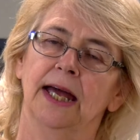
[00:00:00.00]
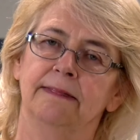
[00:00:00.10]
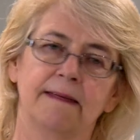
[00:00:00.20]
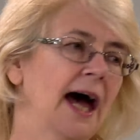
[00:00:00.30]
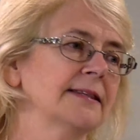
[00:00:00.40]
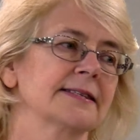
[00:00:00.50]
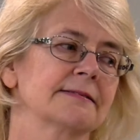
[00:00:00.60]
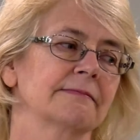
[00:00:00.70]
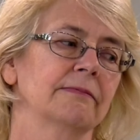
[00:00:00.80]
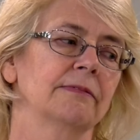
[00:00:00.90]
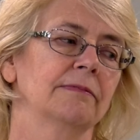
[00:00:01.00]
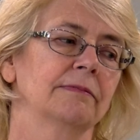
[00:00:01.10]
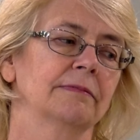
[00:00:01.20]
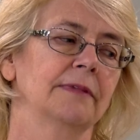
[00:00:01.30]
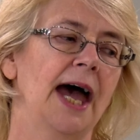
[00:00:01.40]
And that's
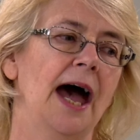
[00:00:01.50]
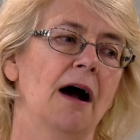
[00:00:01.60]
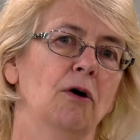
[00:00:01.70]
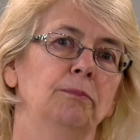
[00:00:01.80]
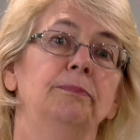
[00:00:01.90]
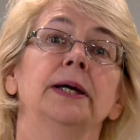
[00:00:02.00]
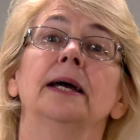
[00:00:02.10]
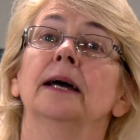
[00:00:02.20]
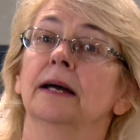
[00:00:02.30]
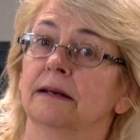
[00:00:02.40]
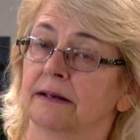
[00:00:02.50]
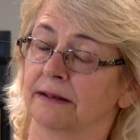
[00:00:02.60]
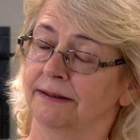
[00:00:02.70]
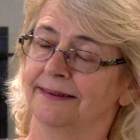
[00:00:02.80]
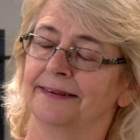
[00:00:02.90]
how big
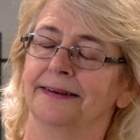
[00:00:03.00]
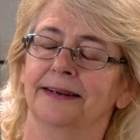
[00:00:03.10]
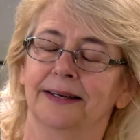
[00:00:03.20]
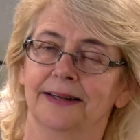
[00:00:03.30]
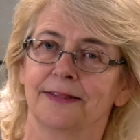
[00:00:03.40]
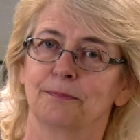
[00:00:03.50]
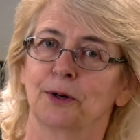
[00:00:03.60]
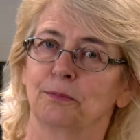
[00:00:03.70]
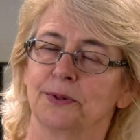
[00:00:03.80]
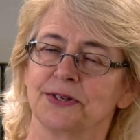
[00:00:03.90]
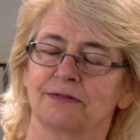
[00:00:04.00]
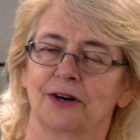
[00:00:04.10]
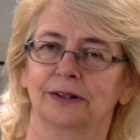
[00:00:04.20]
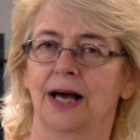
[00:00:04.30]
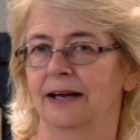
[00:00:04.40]
the purpose of
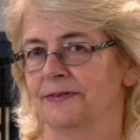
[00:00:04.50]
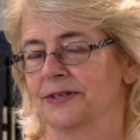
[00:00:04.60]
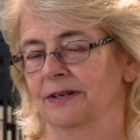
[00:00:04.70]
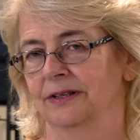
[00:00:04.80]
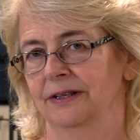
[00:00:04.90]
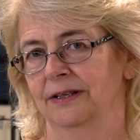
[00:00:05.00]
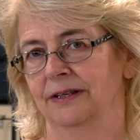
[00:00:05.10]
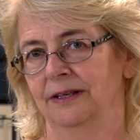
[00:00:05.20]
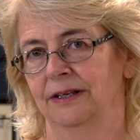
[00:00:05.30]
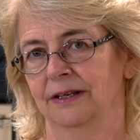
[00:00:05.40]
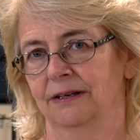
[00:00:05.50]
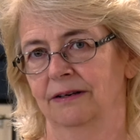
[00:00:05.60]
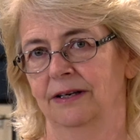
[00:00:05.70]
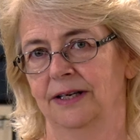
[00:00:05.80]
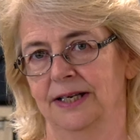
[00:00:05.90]
our lives
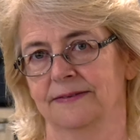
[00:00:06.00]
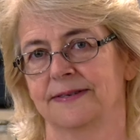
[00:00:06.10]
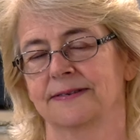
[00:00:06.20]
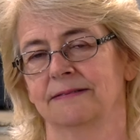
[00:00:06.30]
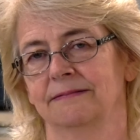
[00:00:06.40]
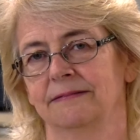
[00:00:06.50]
is.